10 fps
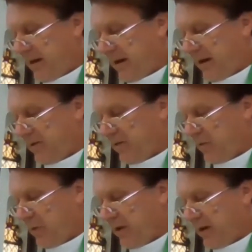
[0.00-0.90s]
And
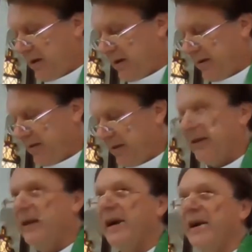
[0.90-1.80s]
where are they
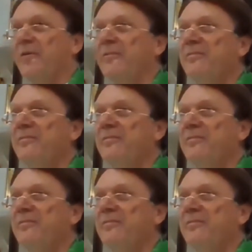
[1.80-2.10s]
now?